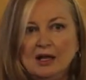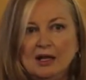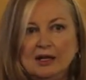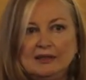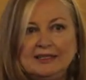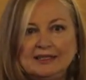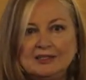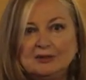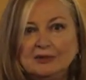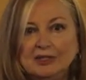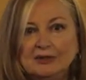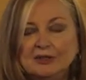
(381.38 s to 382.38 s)
At least
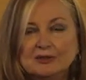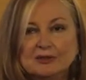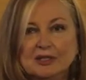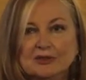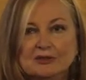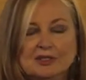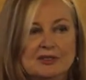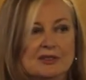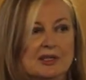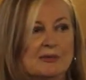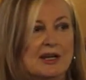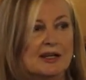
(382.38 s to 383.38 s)
three of those
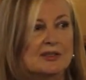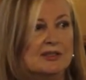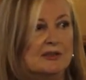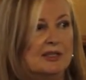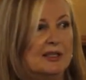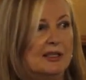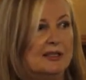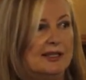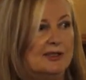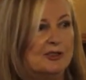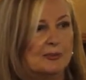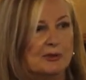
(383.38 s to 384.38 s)
countries, Iraq, Syria, and
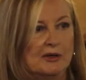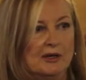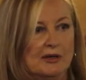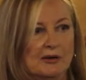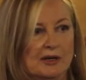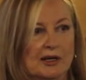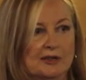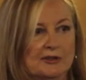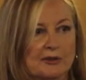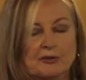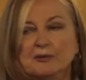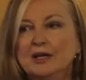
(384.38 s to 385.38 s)
Egypt, are
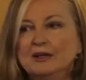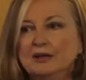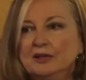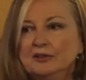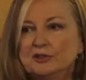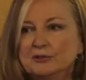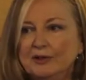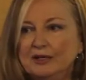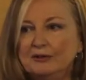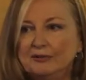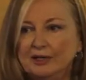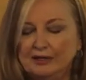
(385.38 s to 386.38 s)
under threat, under
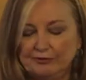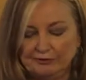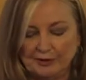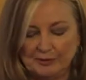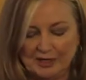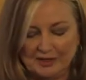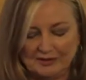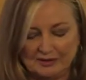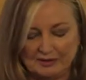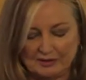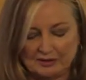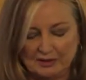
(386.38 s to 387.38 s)
direct threat from
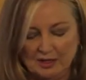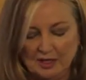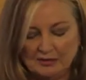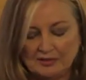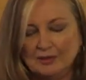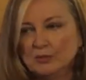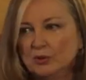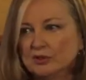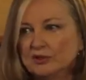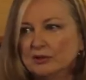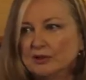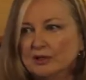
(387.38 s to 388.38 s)
ISIS, some
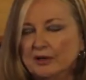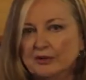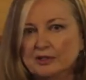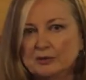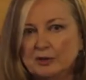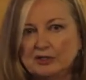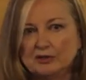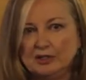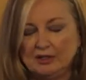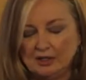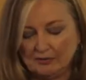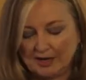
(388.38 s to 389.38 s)
more so than others,
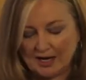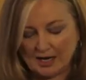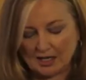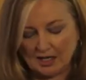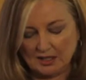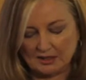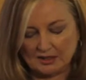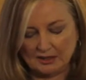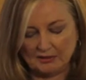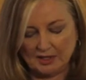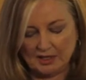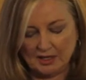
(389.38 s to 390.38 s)
especially Iraq and
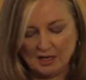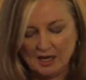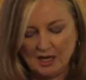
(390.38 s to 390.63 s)
Syria.